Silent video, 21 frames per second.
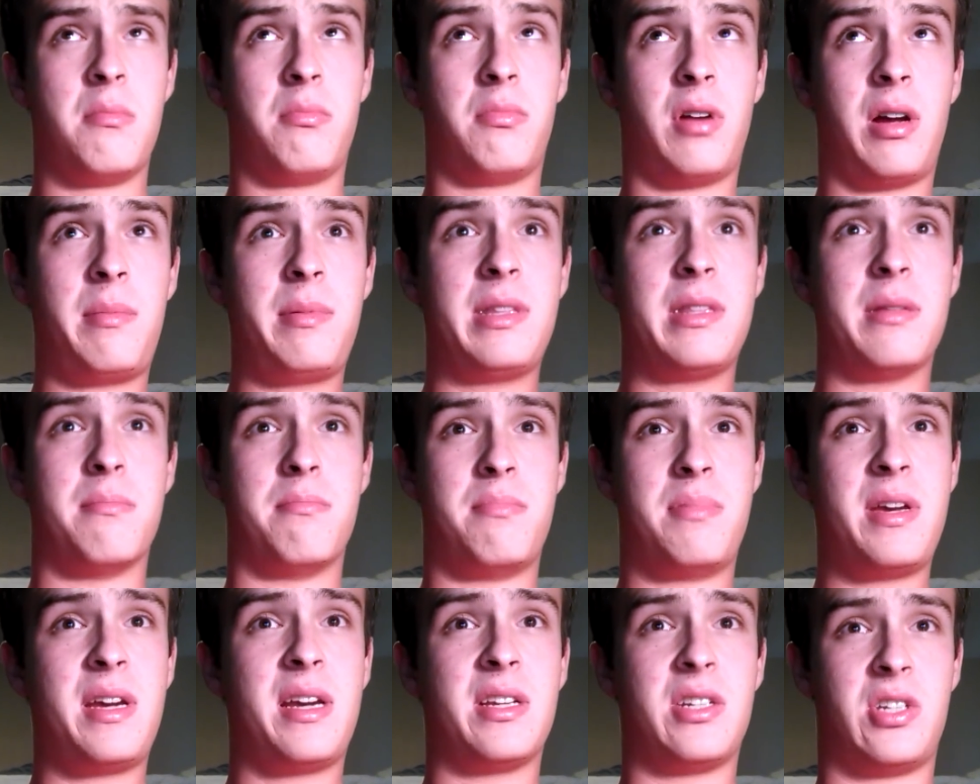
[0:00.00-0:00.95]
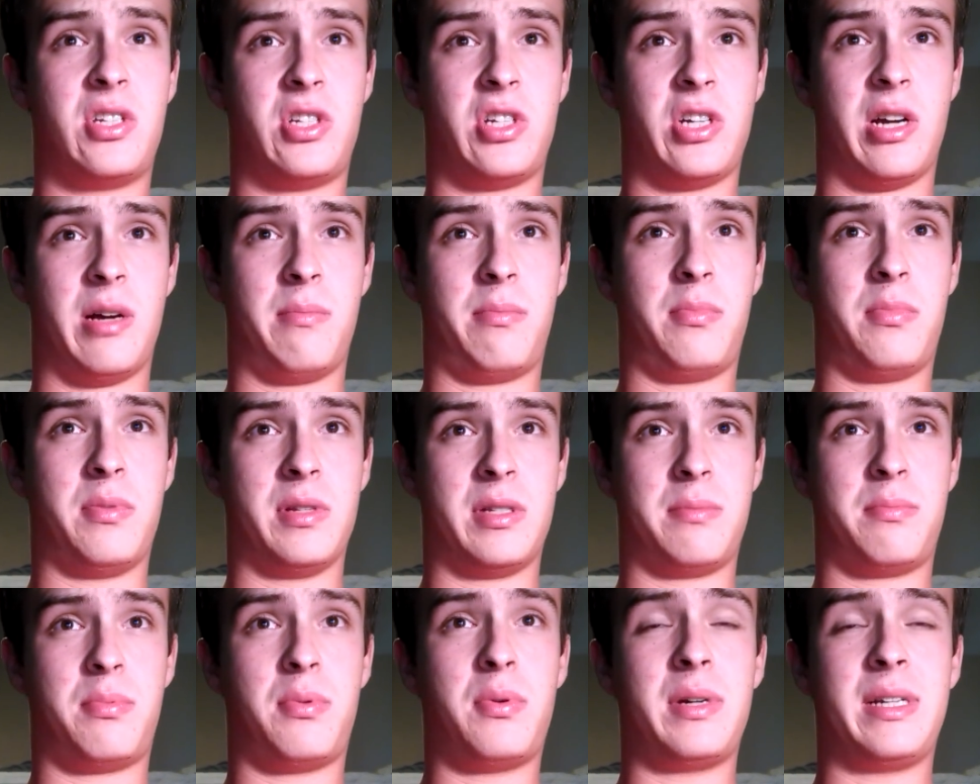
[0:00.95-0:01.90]
Probably the biggest jump
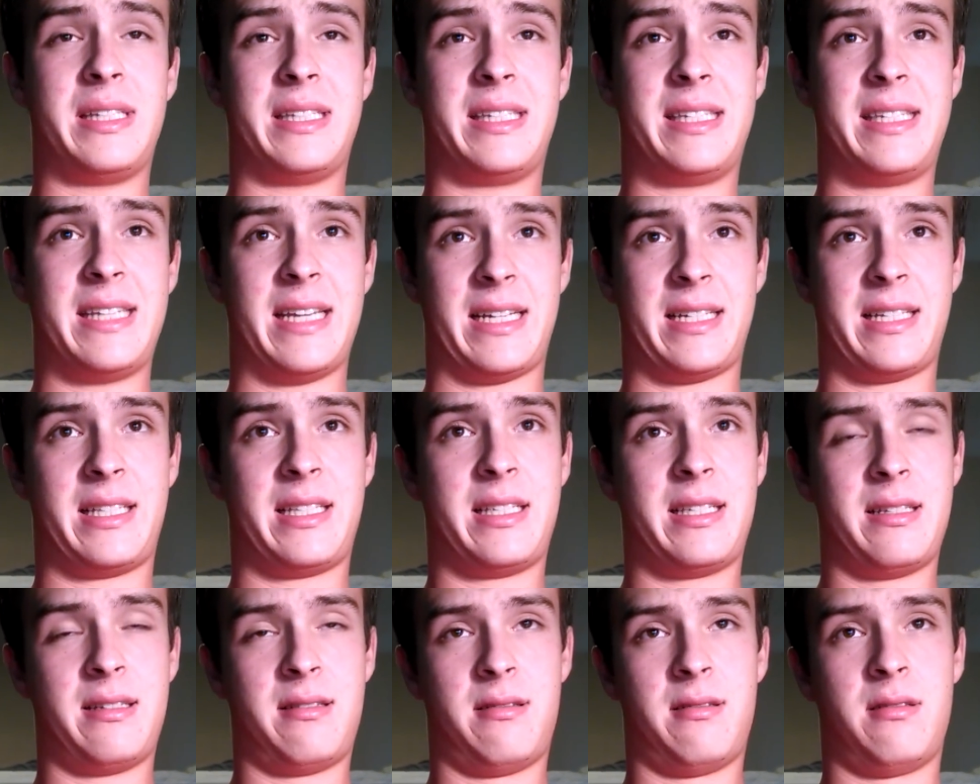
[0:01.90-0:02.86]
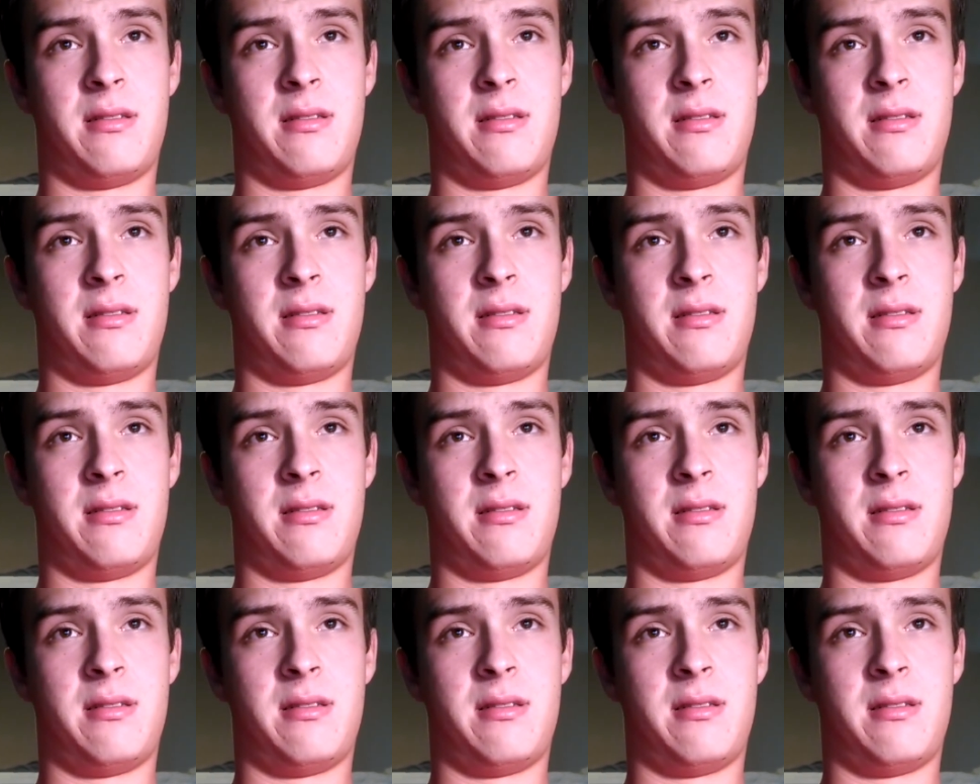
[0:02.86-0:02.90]
was 0.6,